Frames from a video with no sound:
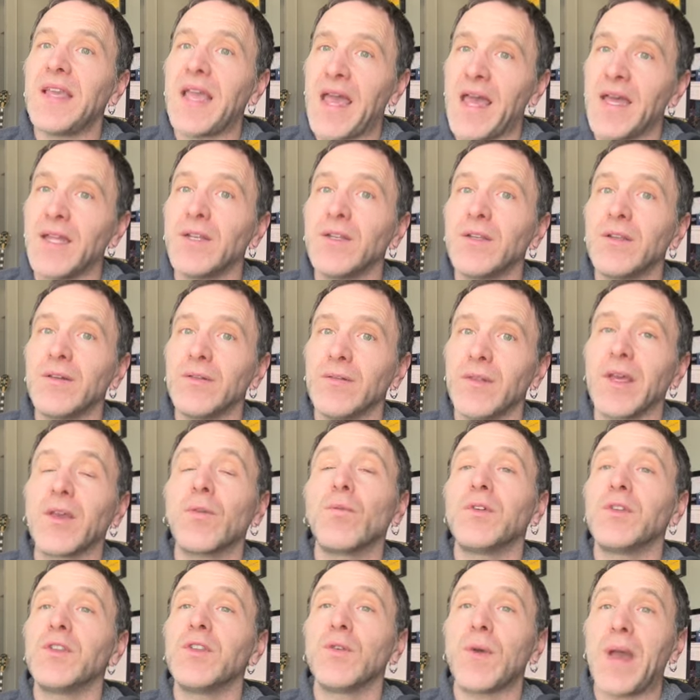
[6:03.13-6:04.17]
end,
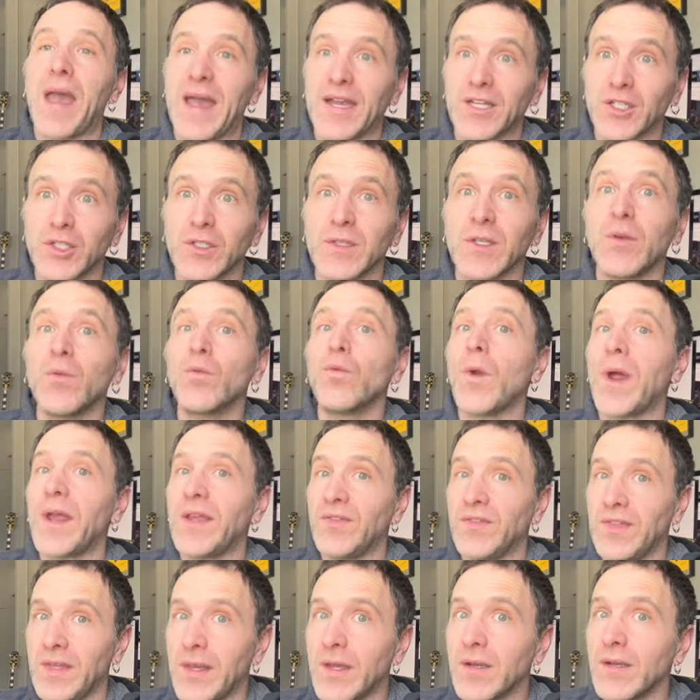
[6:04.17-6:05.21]
like once you actually
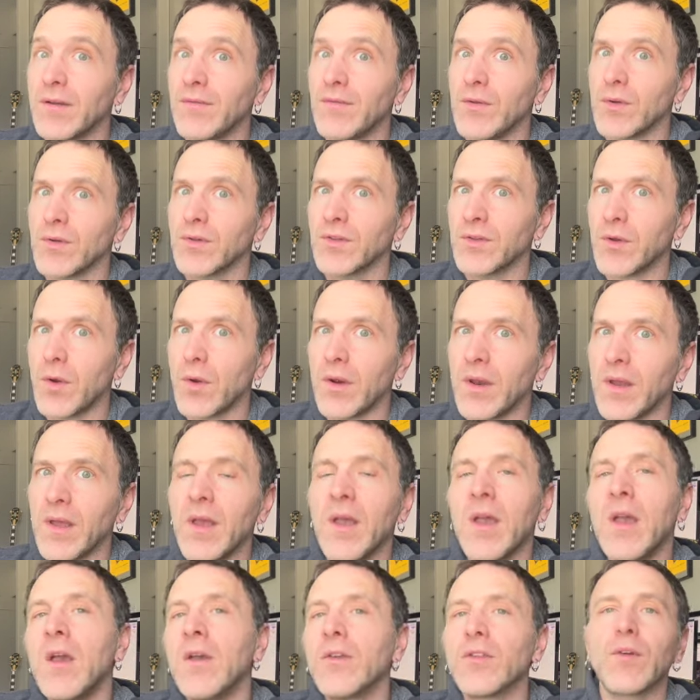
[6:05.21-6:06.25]
write the end of your story.
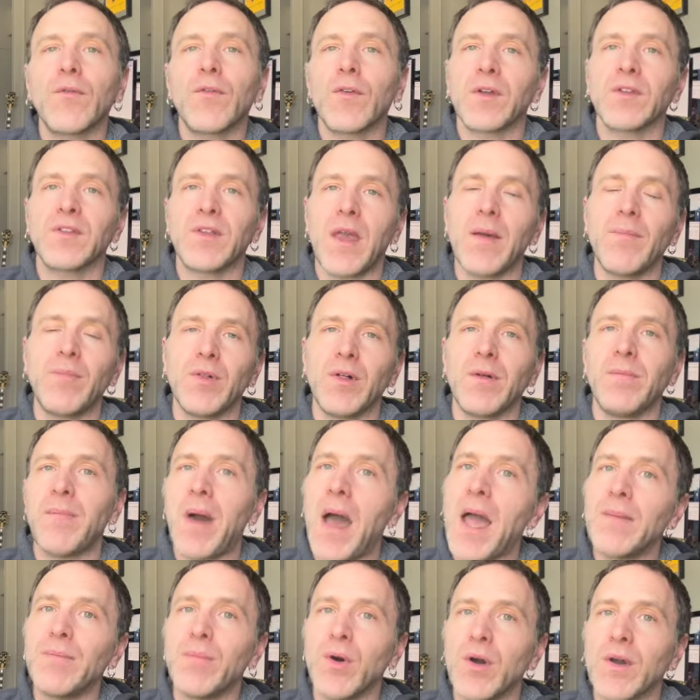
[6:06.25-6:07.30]
So for example, in
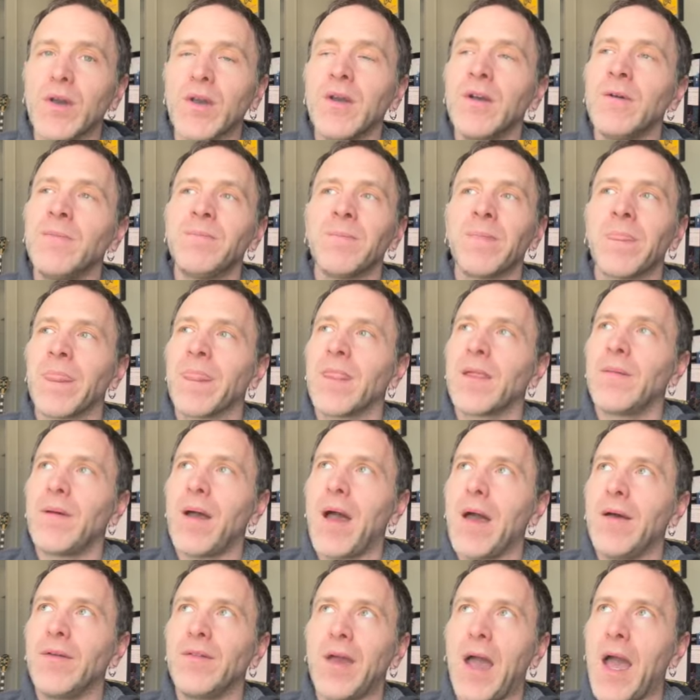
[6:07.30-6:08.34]
my book,
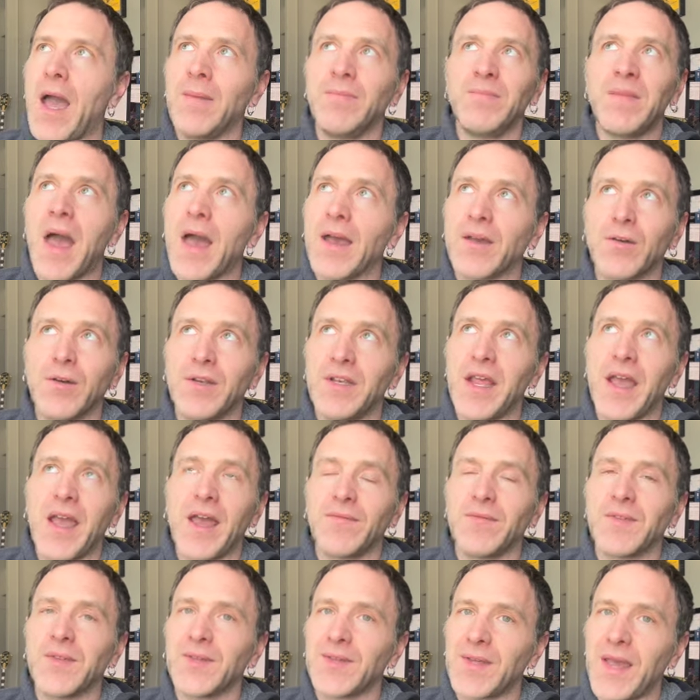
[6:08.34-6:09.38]
I'm not going to
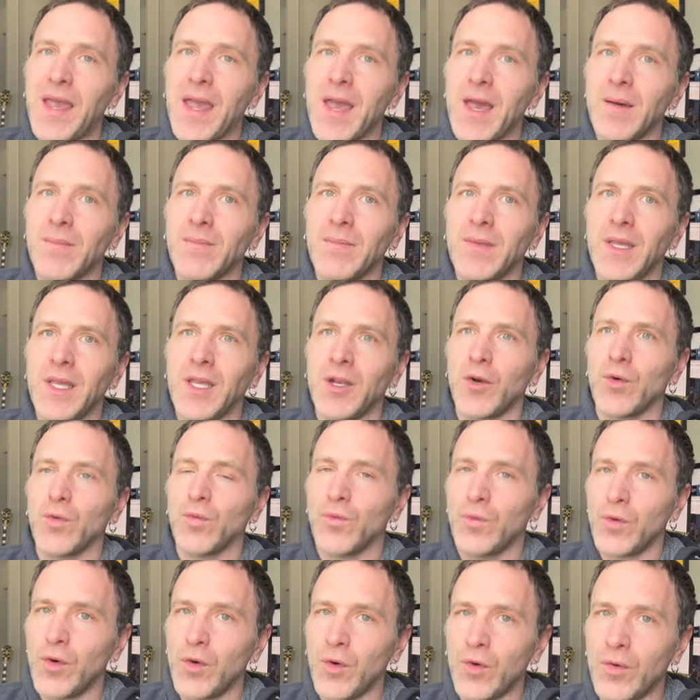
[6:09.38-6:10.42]
have Sam in a
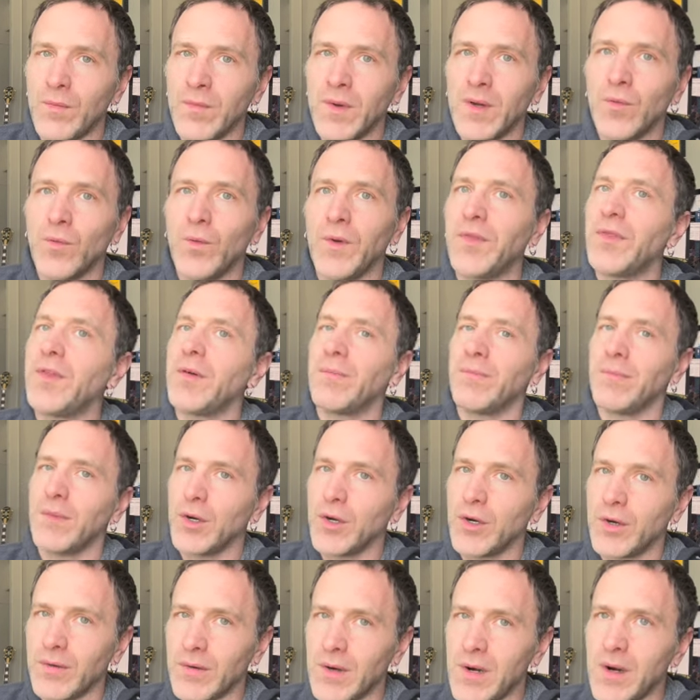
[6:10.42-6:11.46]
room with the
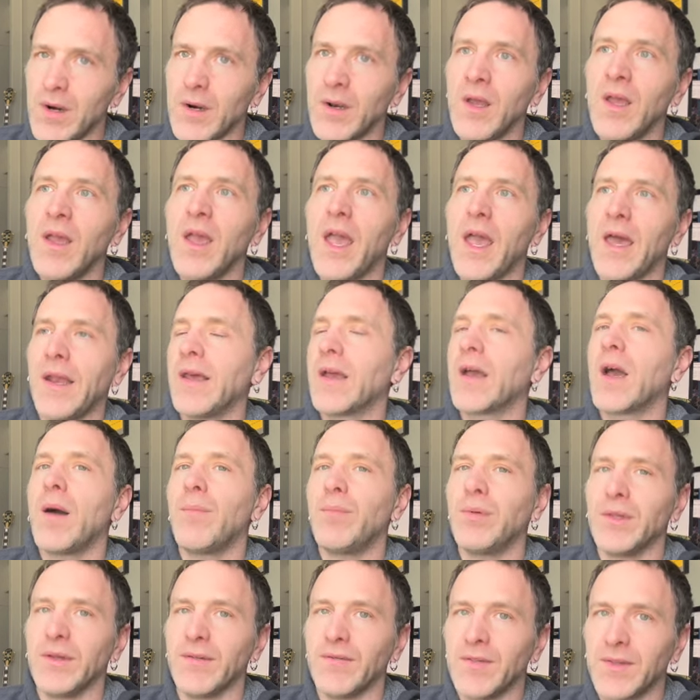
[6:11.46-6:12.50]
murderer and a
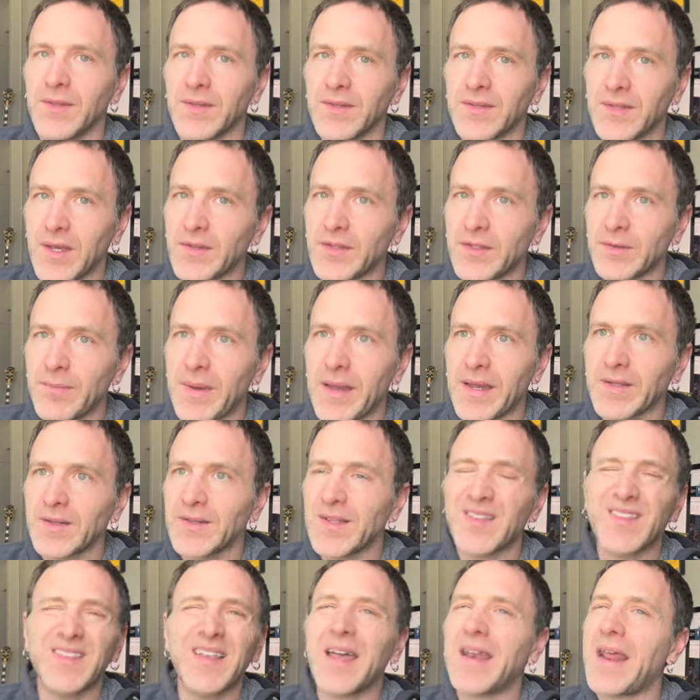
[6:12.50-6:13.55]
couple of the suspects.
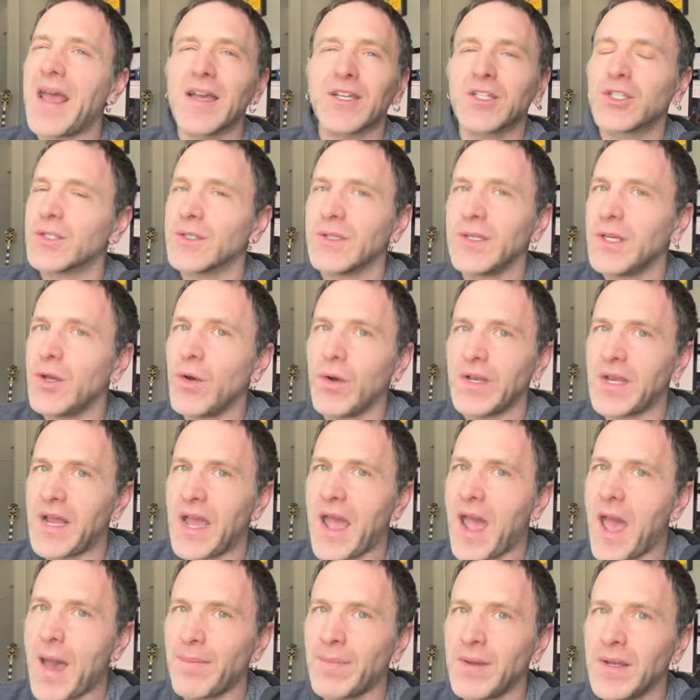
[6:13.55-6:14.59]
That's not actually going to
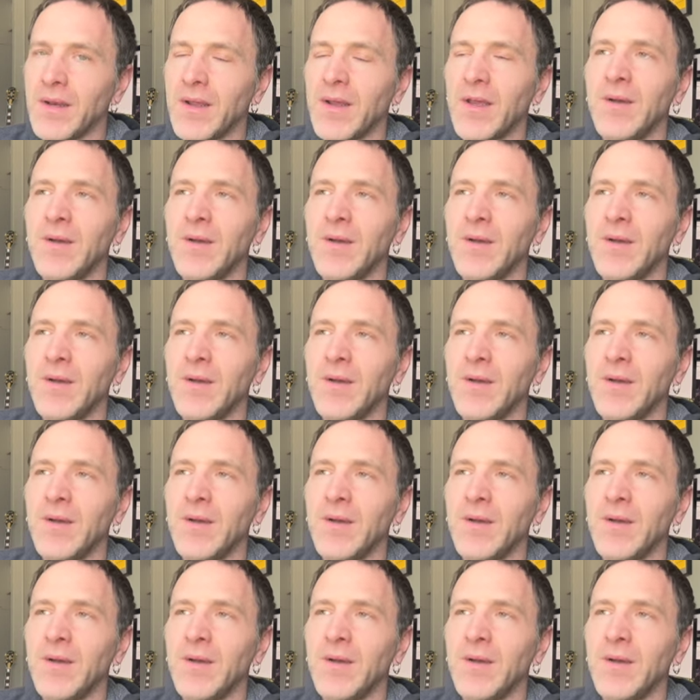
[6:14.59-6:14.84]
happen.